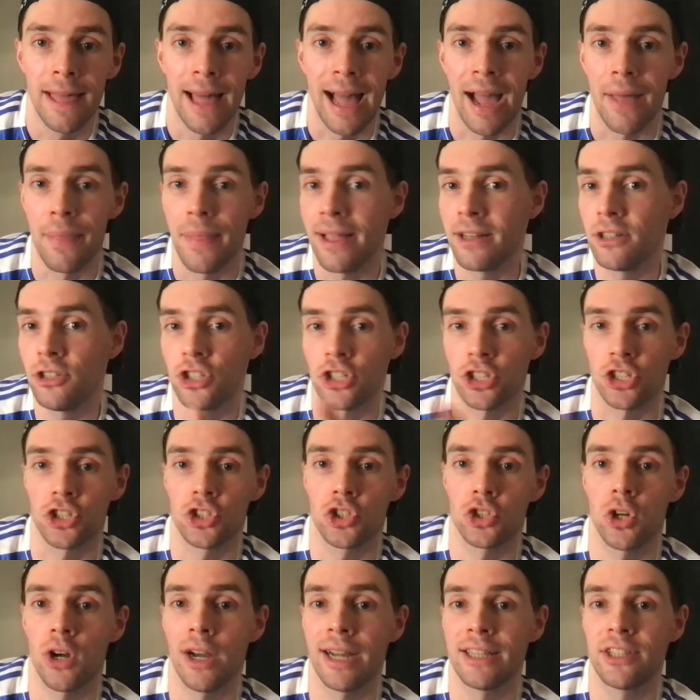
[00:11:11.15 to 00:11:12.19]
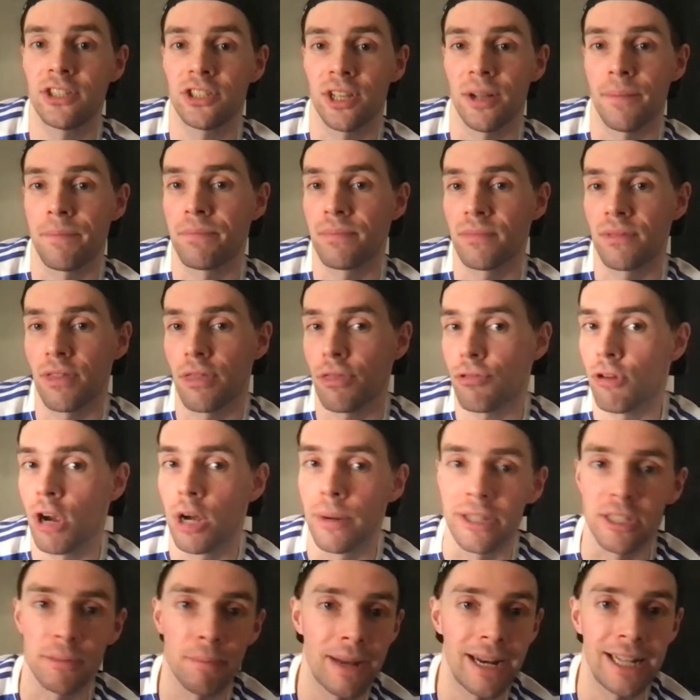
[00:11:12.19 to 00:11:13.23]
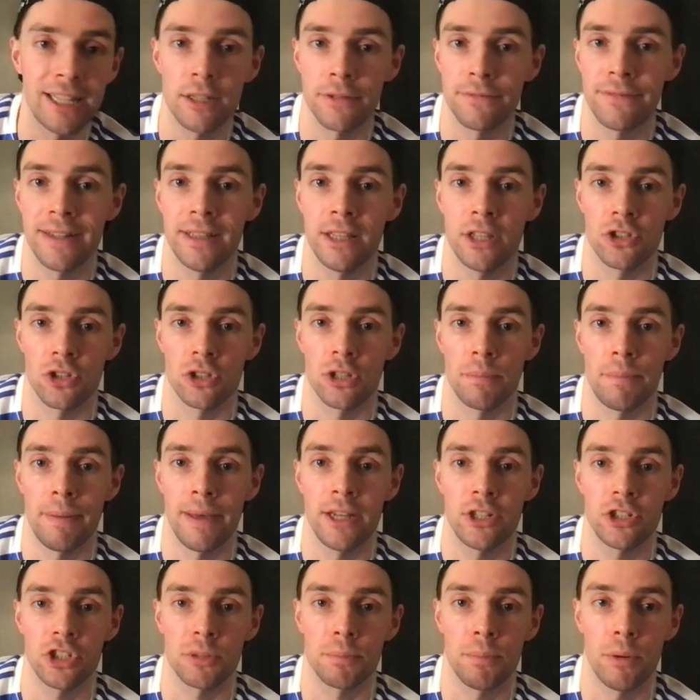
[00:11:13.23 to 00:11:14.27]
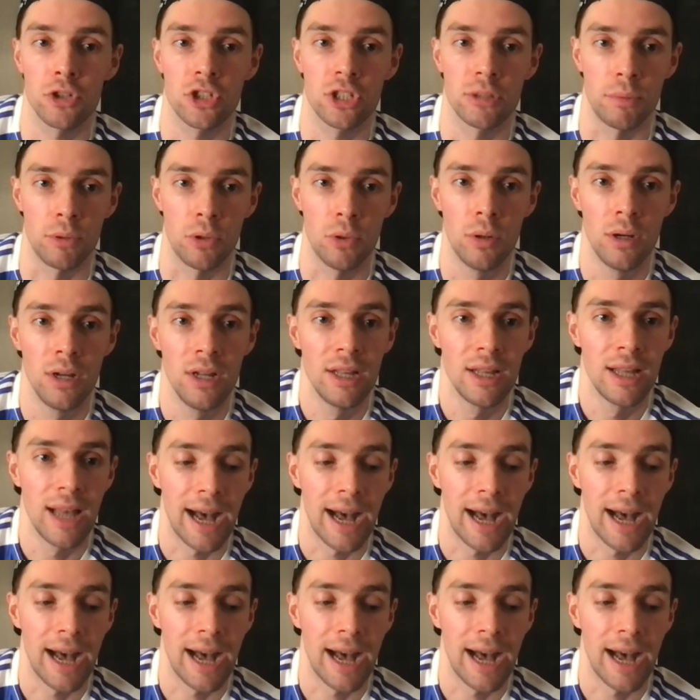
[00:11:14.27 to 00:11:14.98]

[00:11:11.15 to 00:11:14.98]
and then just try to throw as many defenders on the pitch as possible